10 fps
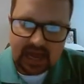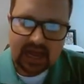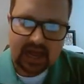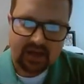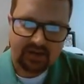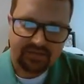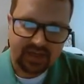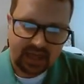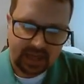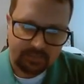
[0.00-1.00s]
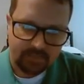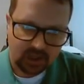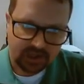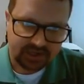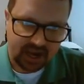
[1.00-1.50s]
of the
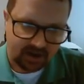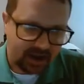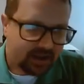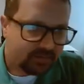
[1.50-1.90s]
military.